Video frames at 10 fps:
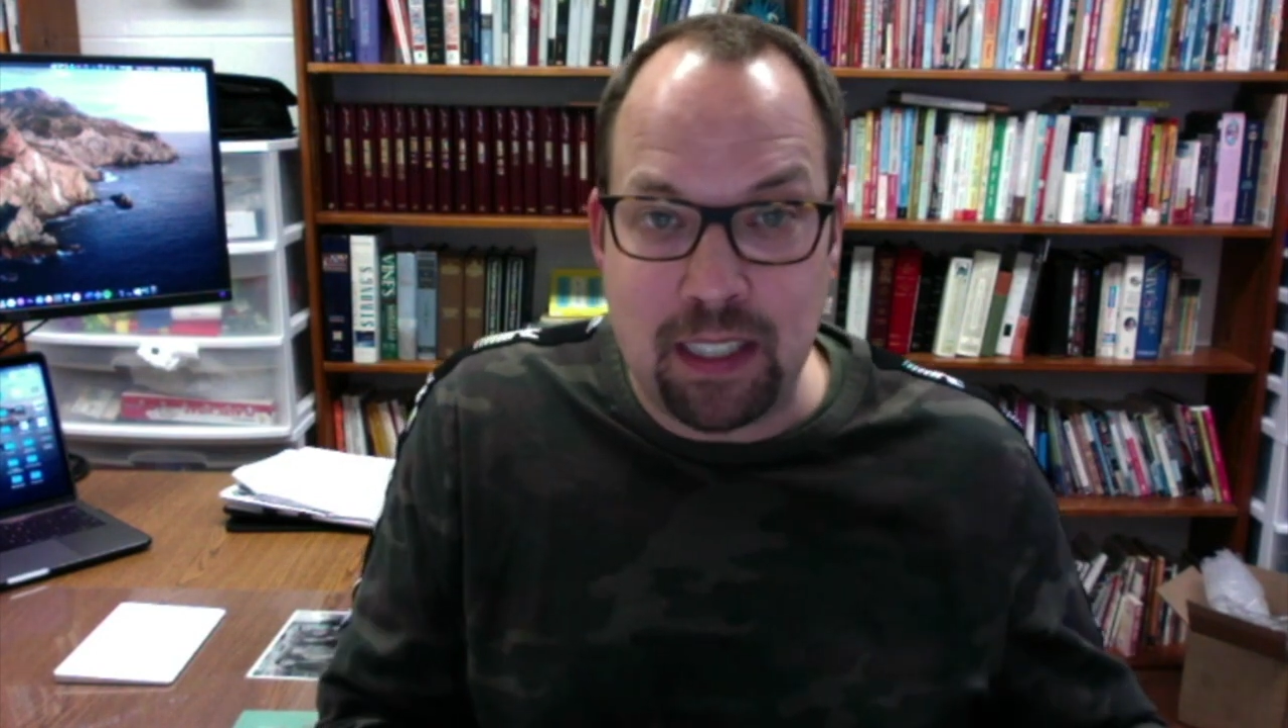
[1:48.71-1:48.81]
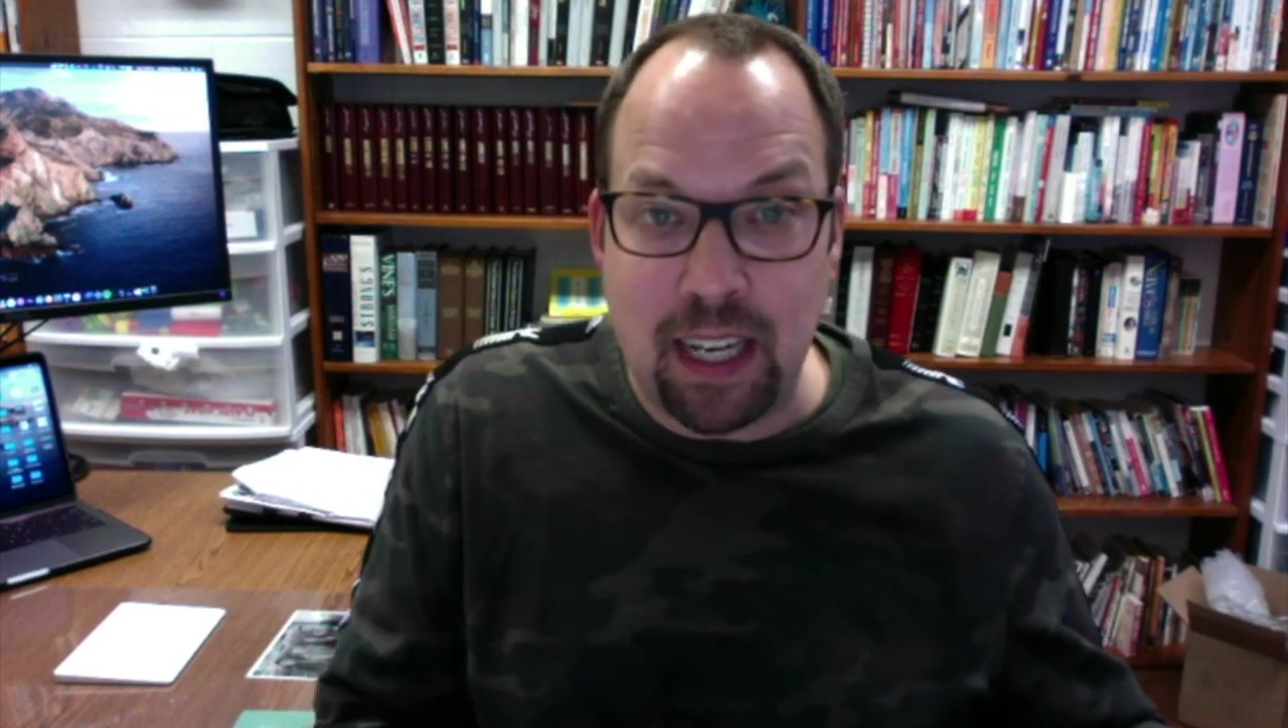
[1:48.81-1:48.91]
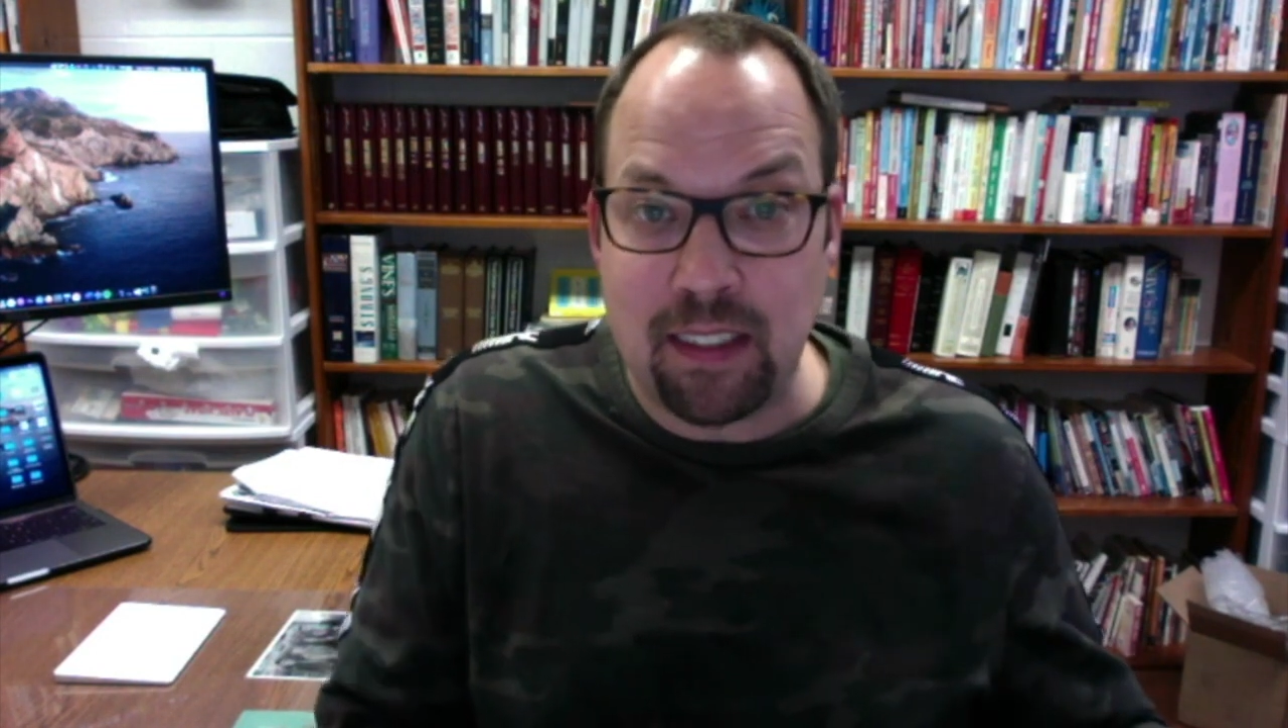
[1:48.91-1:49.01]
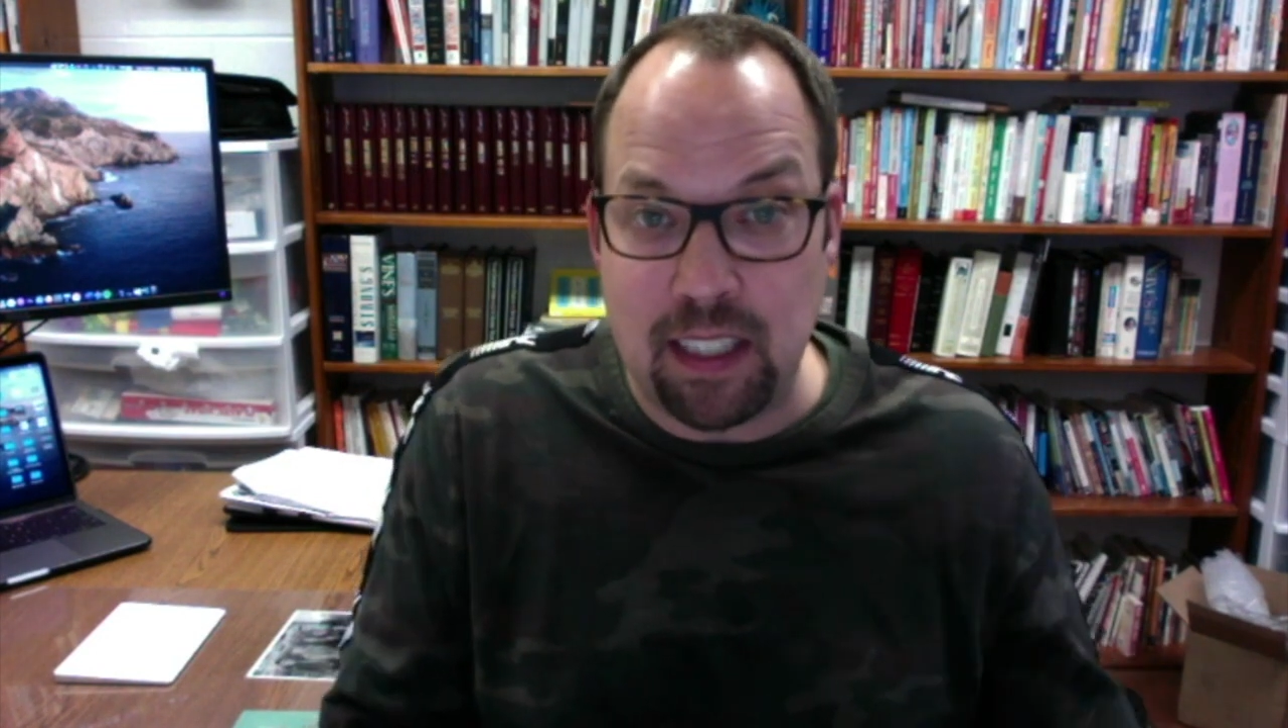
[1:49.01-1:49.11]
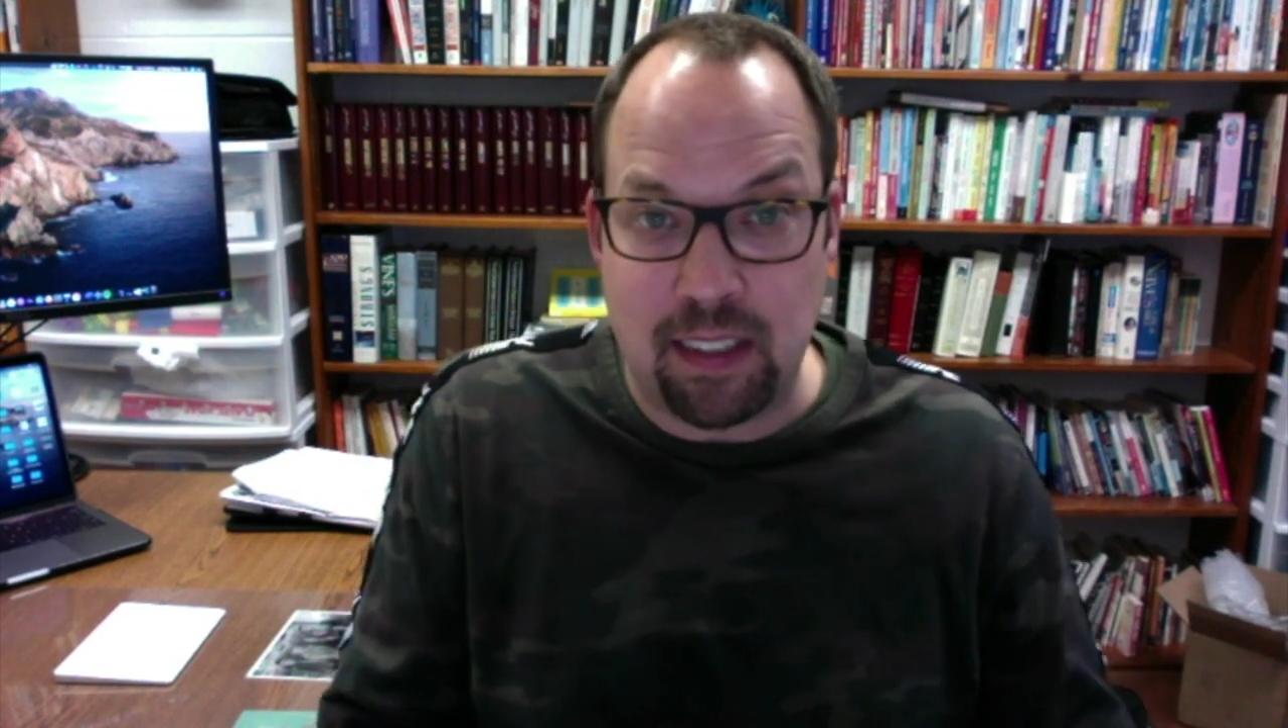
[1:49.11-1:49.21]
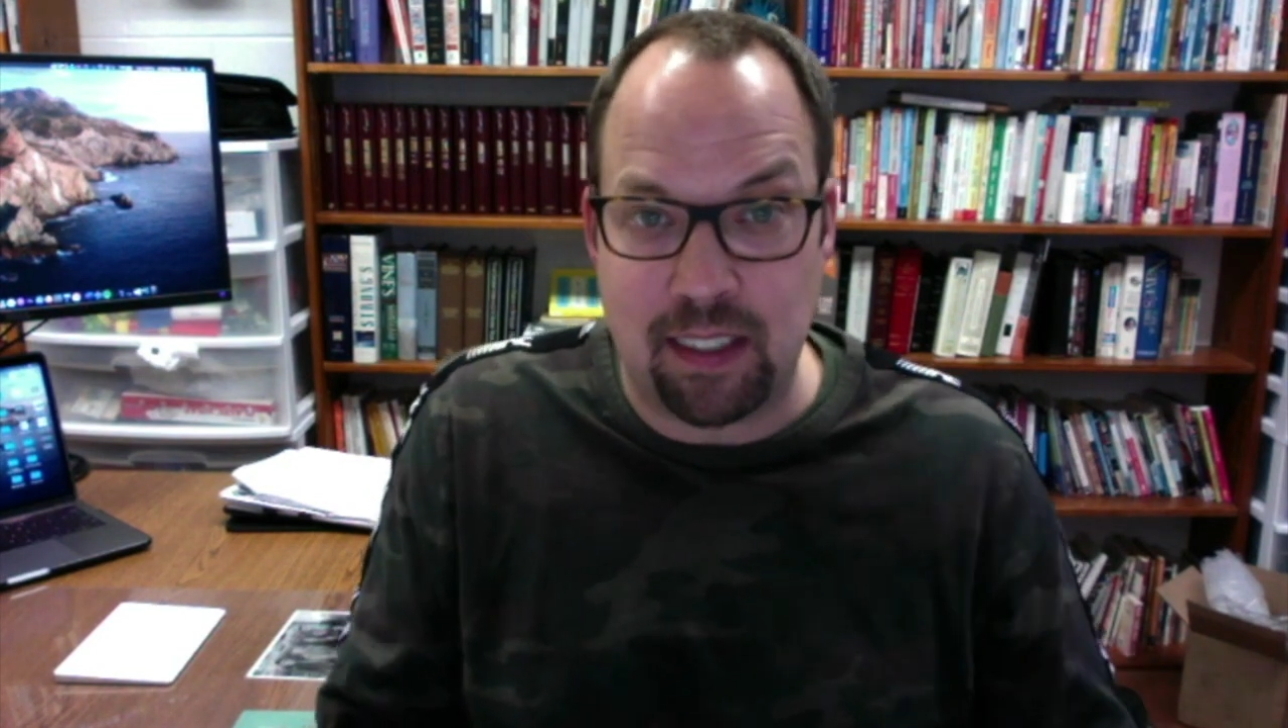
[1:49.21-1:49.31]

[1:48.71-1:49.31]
doesn't